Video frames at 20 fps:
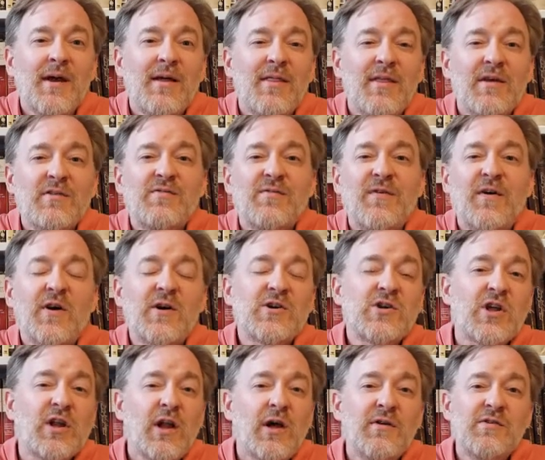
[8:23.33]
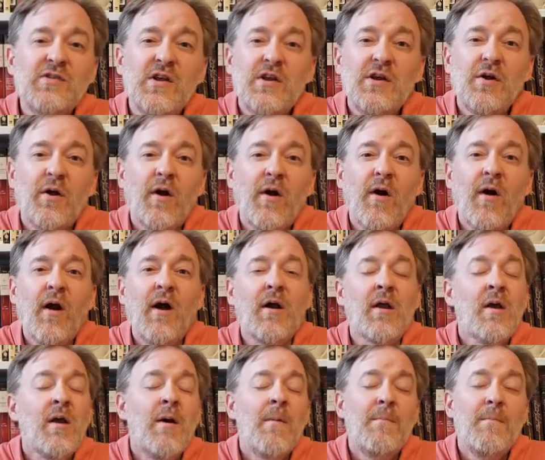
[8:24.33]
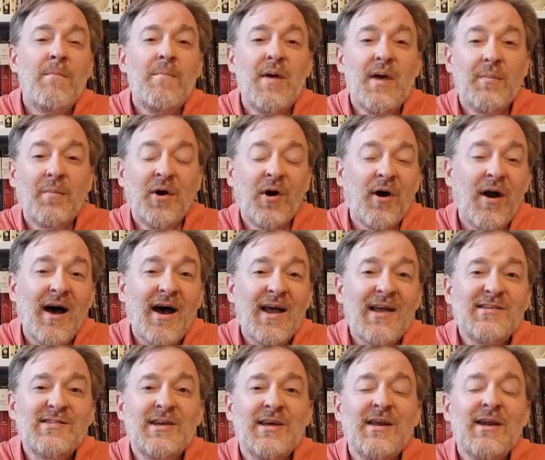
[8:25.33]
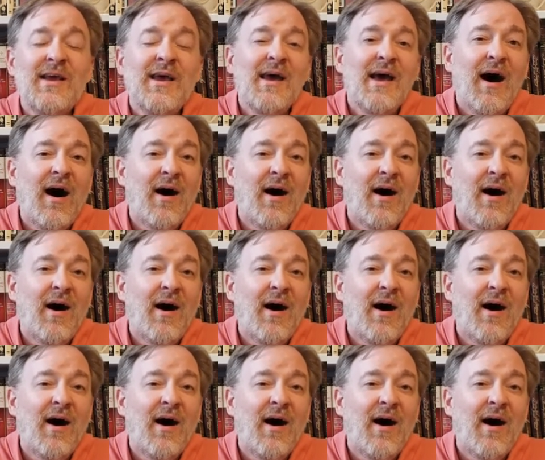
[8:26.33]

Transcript: this verse close in your heart, memorize it.